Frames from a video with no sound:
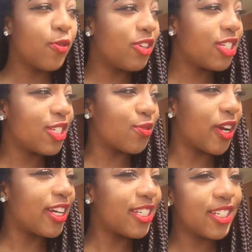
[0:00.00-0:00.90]
We just
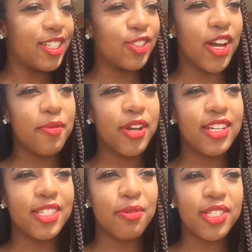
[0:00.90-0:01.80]
raced to the train
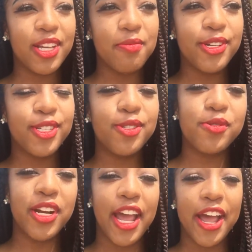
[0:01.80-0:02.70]
because it's supposed to come at
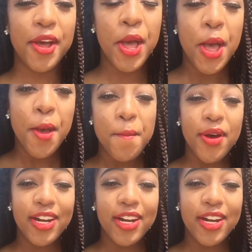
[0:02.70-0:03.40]
2:28,